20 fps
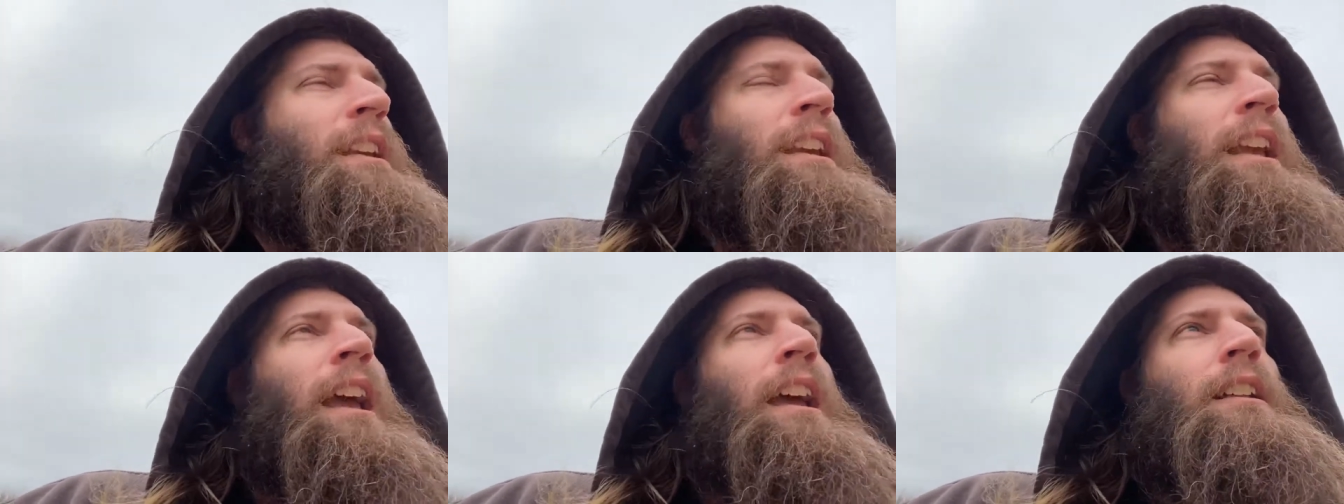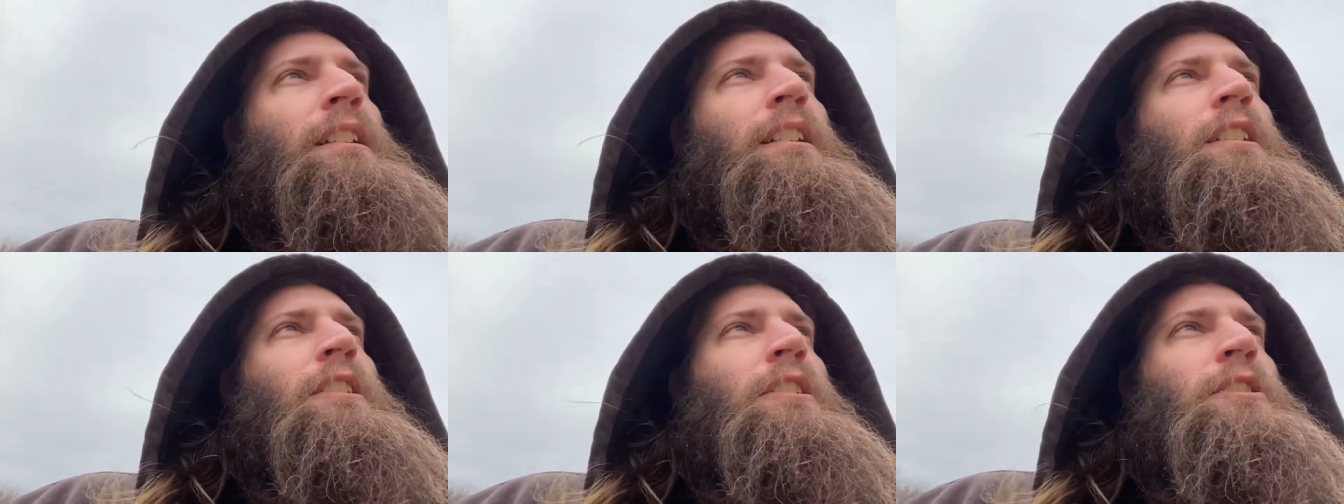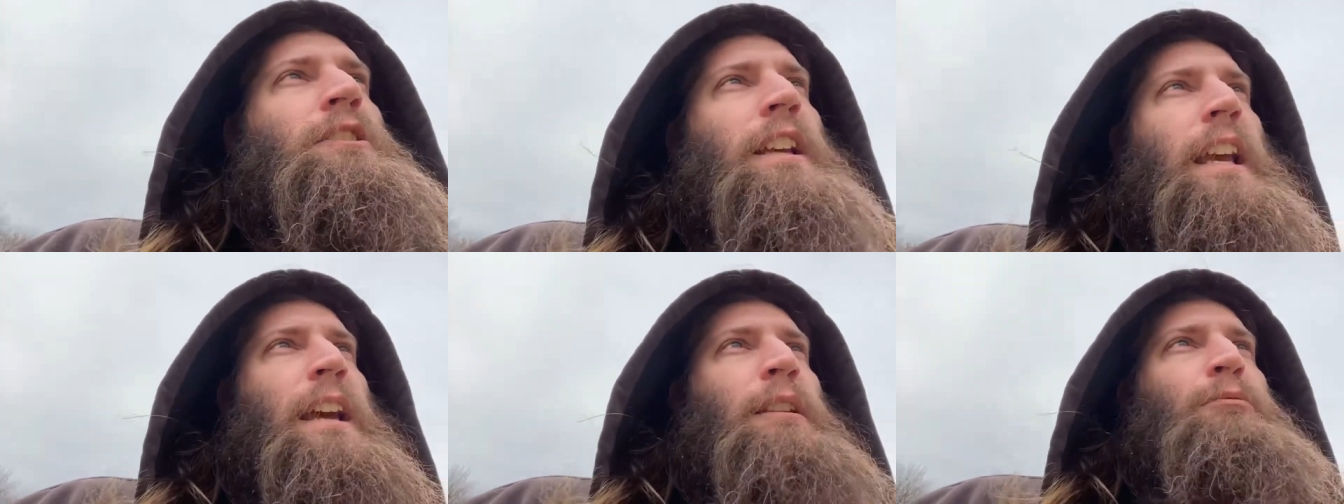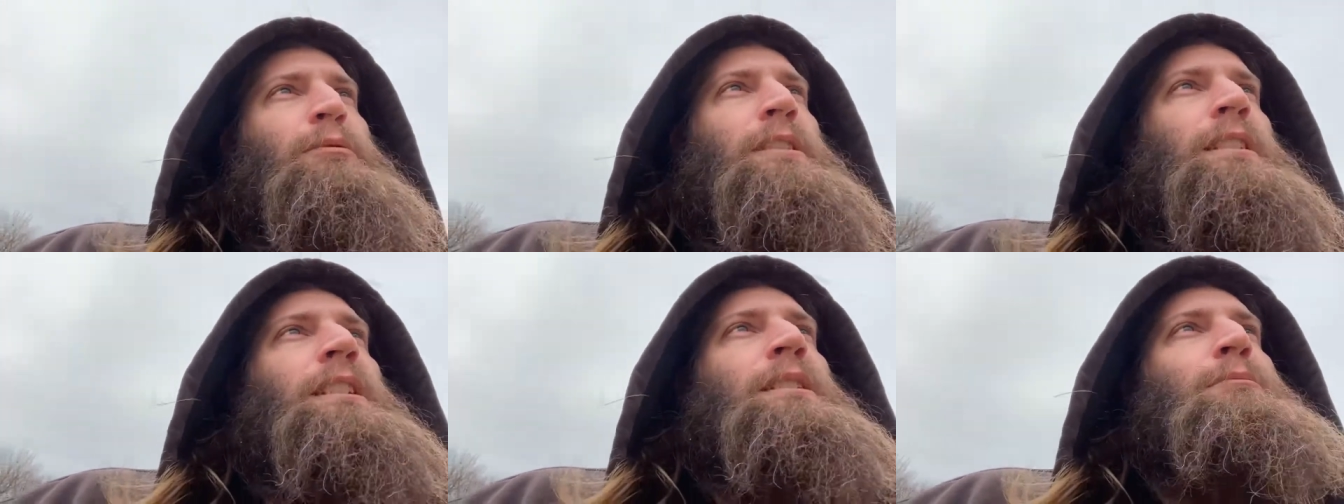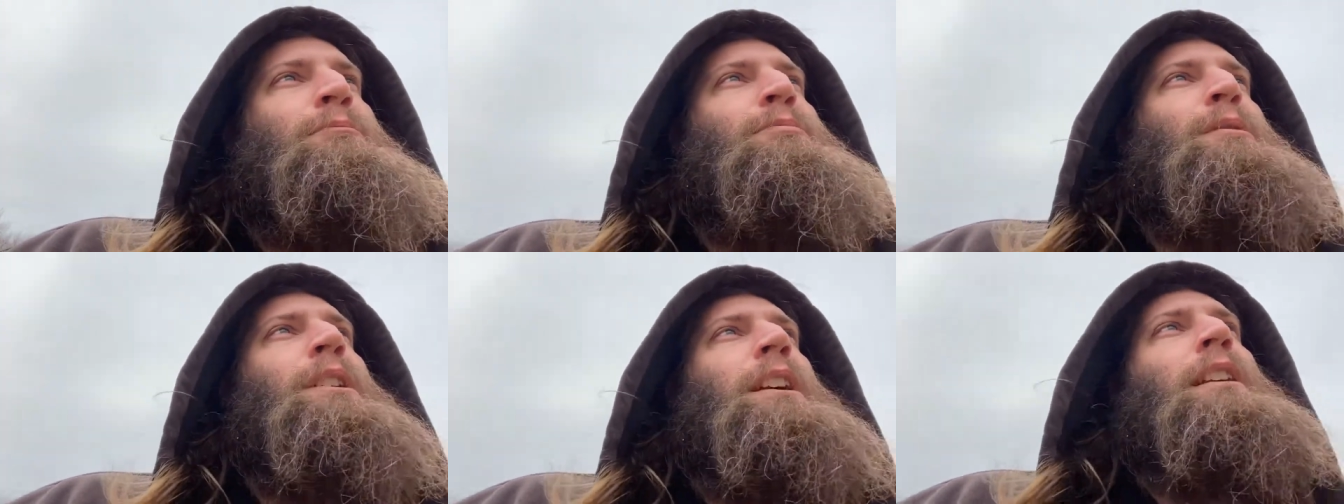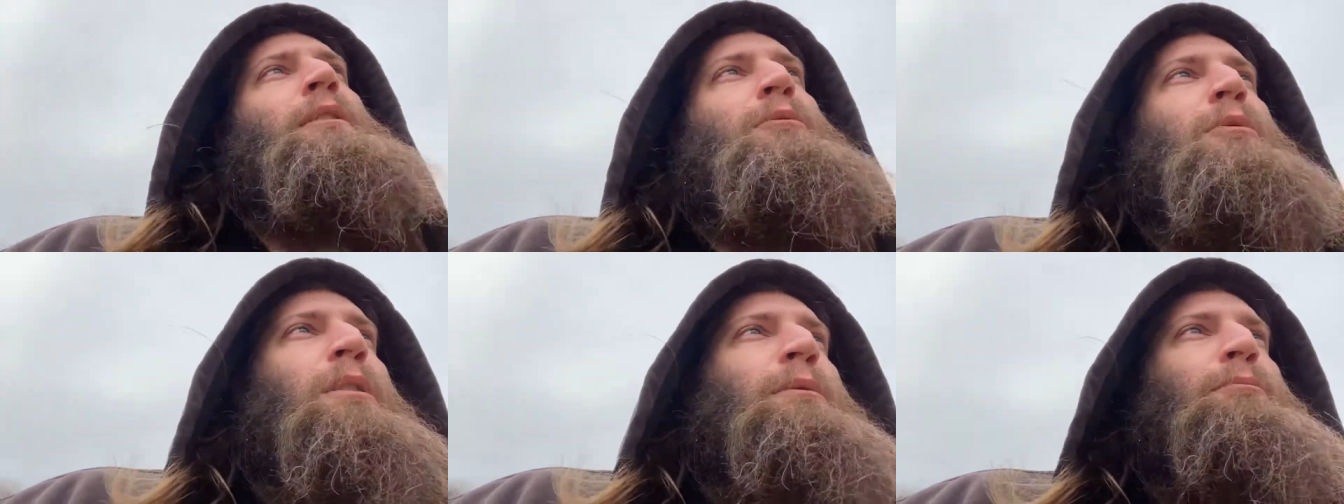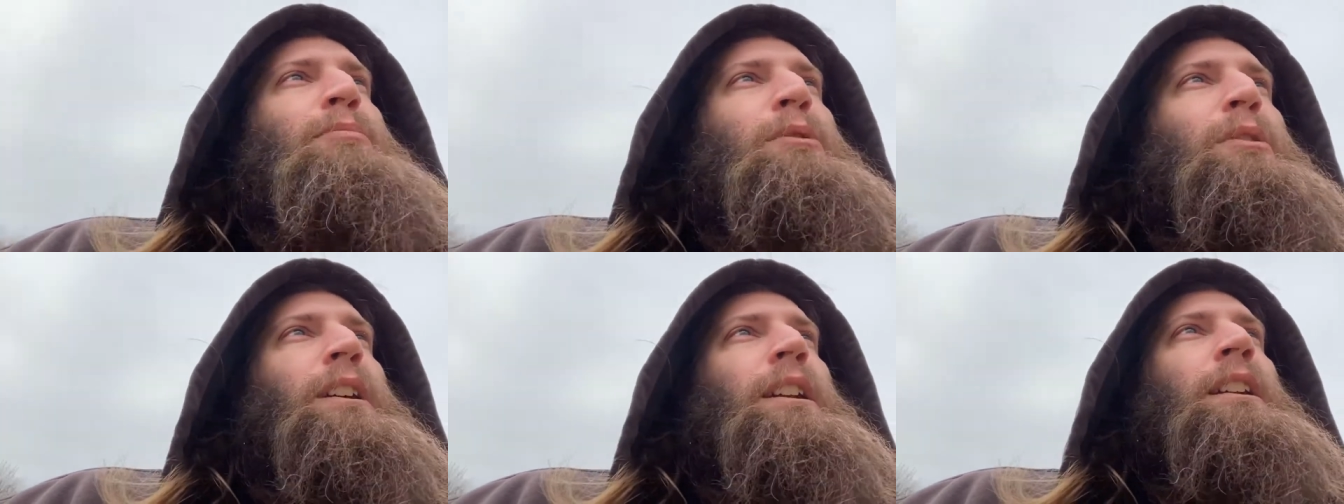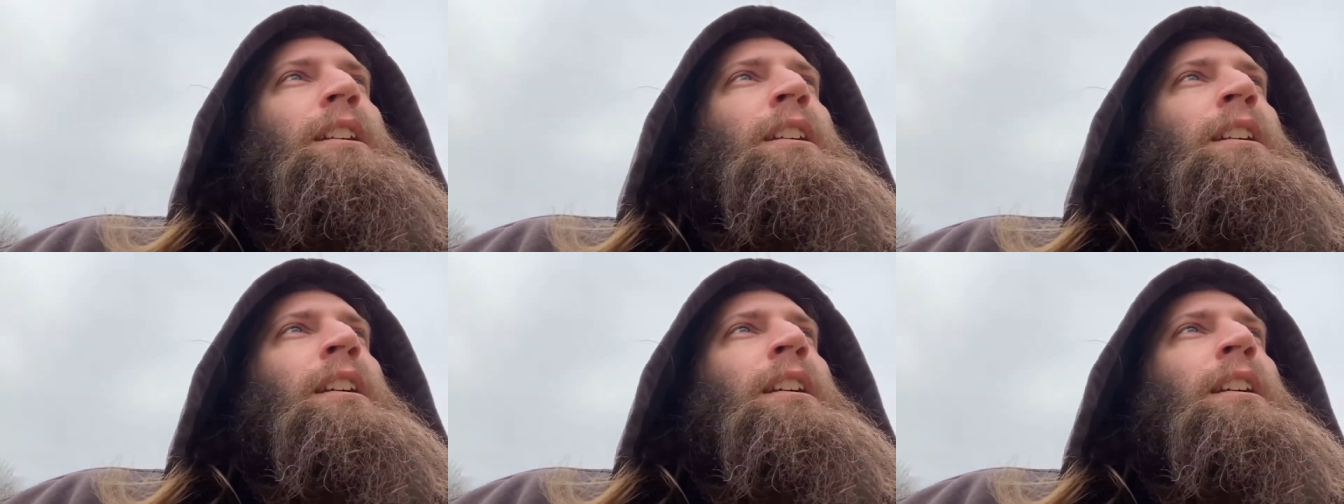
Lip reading: yeah, your dad was in a book at one point.